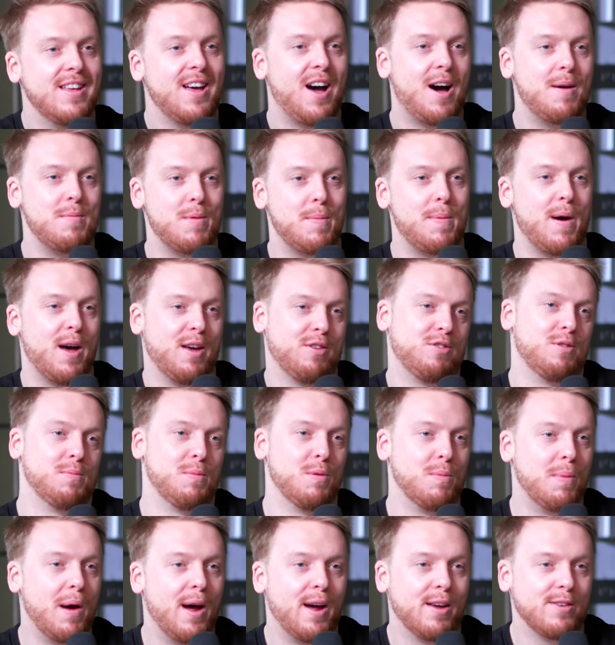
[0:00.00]
i'm a
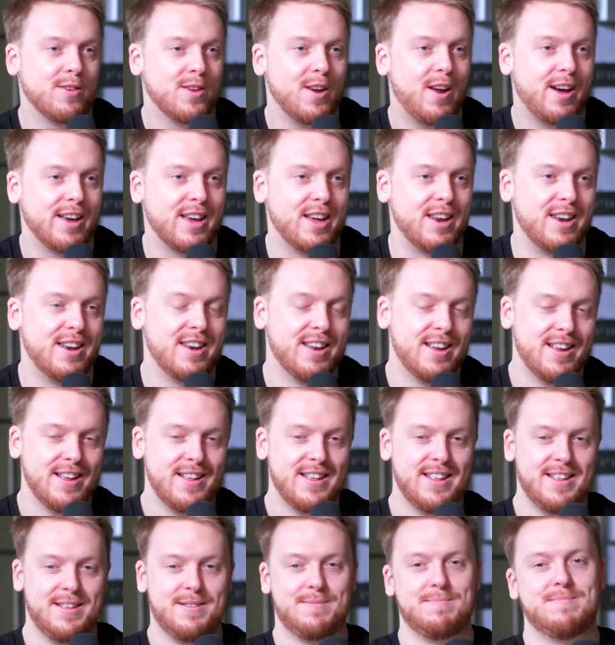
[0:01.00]
personable person i can
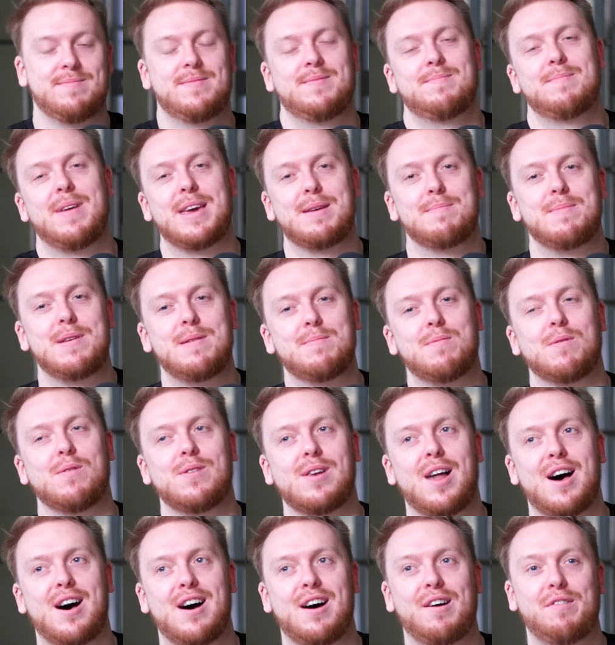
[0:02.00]
mm make people
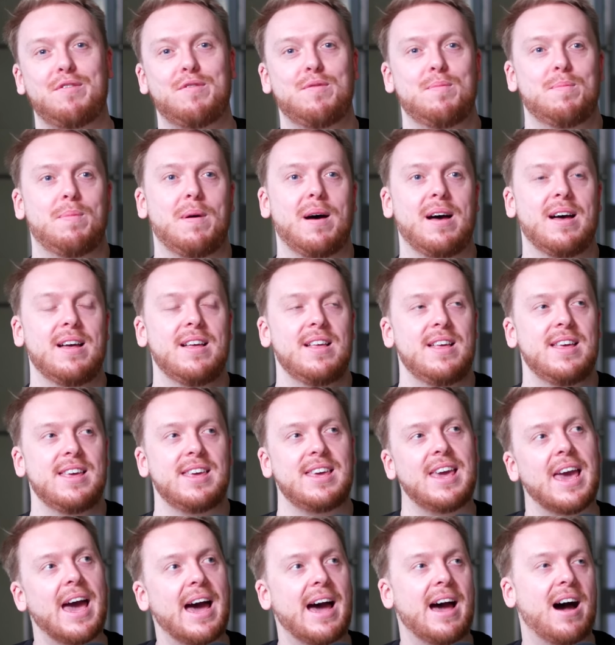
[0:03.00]
laugh. But
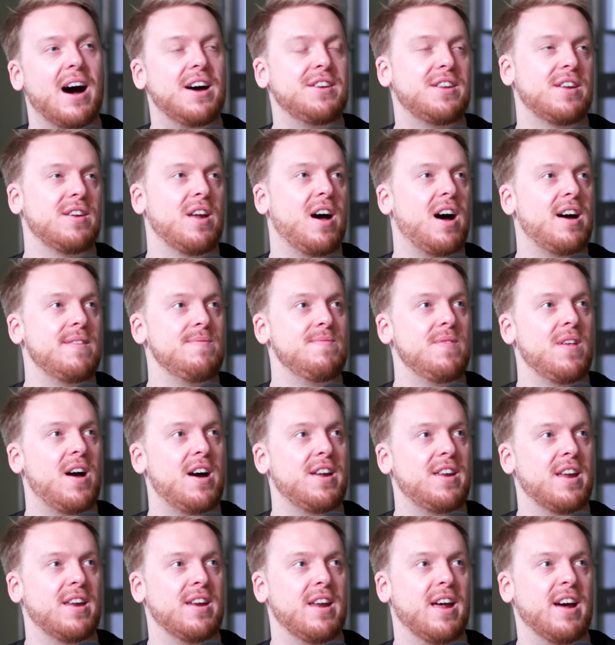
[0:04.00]
yeah, I don't, I, I
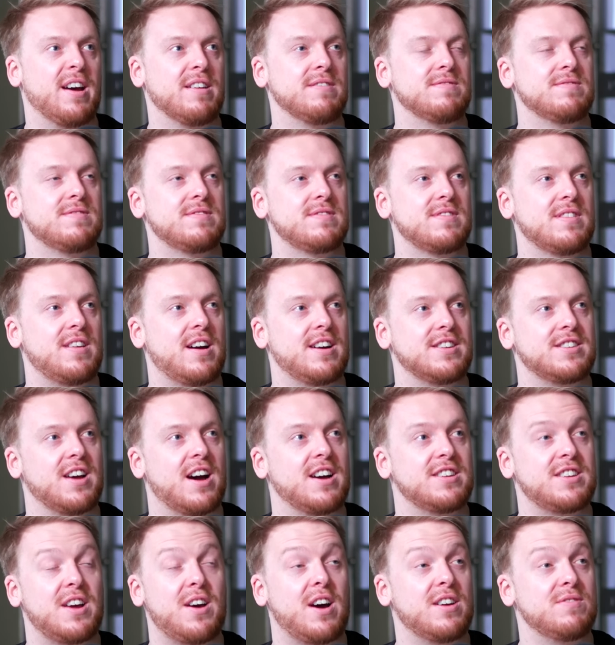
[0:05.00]
don't know. I, I
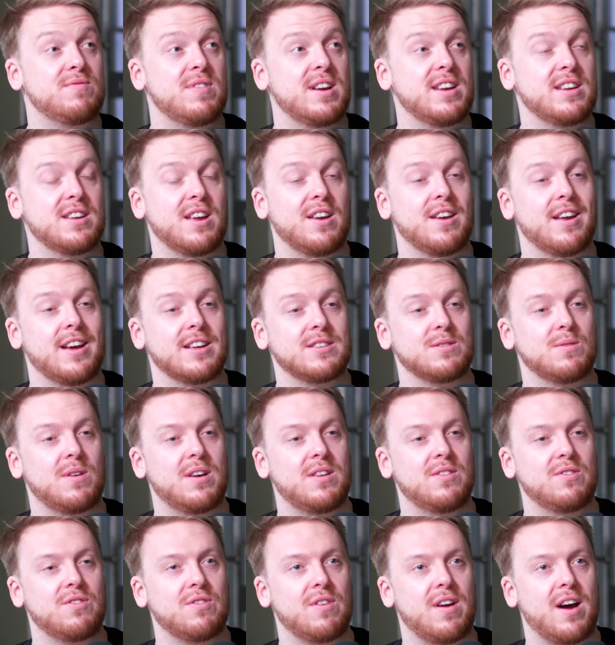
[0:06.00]
don't, I really don't know how to
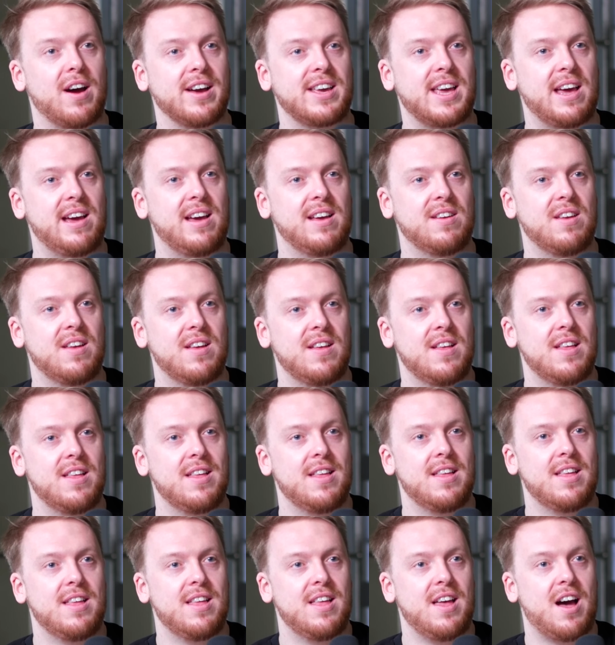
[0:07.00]
answer it. I get,
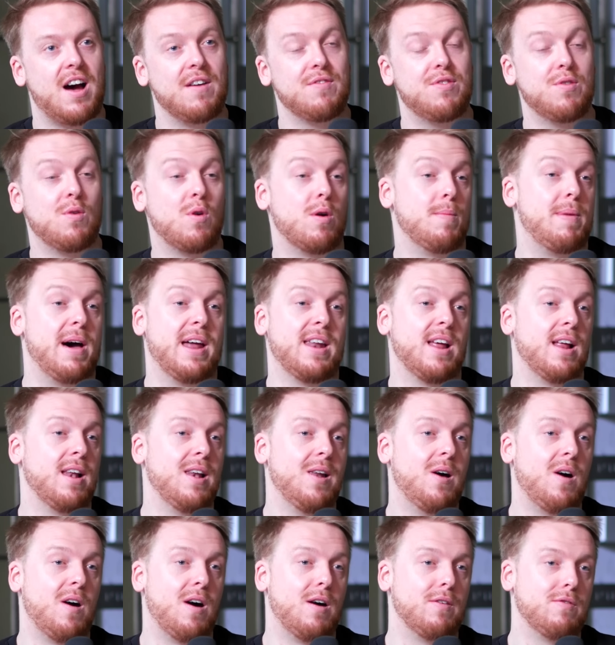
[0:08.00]
I've thought about it a
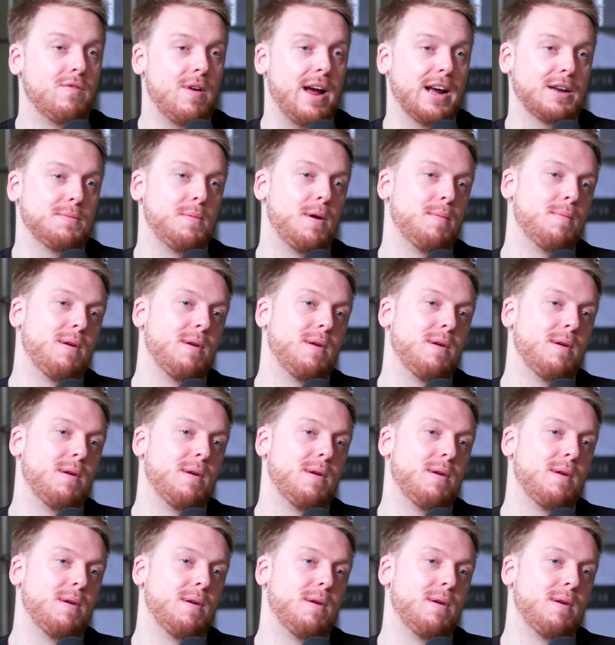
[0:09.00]
lot. I've racked my